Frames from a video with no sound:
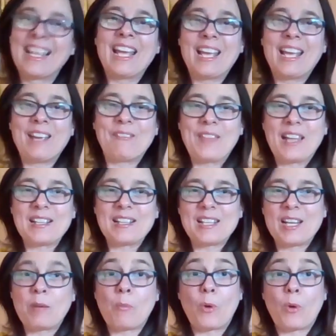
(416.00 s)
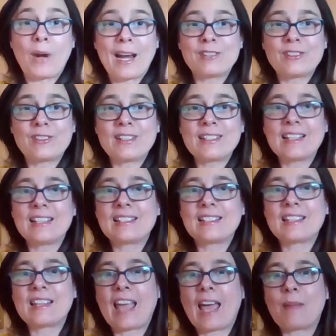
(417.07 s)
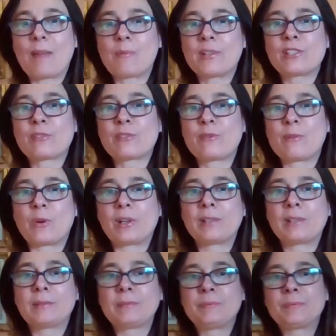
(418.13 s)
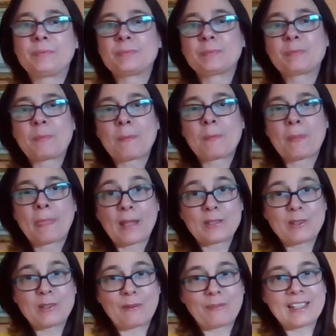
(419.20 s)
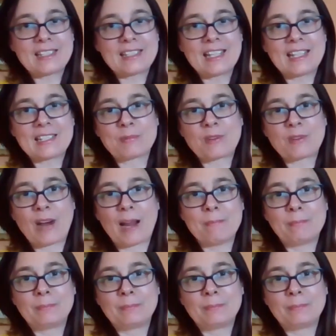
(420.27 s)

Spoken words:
If you'd like to hear more entries into the CAD Witches Grimoire, don't forget to hit subscribe.